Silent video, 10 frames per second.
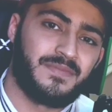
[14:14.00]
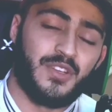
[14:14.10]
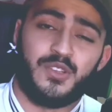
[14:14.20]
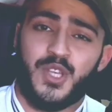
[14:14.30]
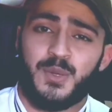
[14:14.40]

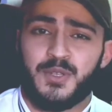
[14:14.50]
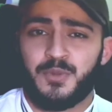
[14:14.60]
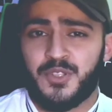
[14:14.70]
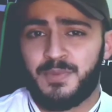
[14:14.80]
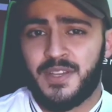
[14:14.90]
There is so much
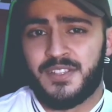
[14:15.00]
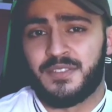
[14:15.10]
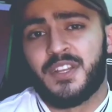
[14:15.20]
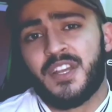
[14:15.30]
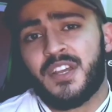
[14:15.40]
more to
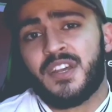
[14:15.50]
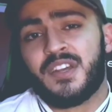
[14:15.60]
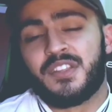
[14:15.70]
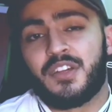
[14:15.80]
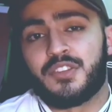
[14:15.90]
medicine
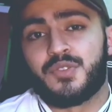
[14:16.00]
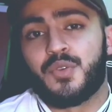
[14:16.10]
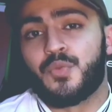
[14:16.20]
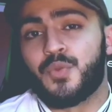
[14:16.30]
that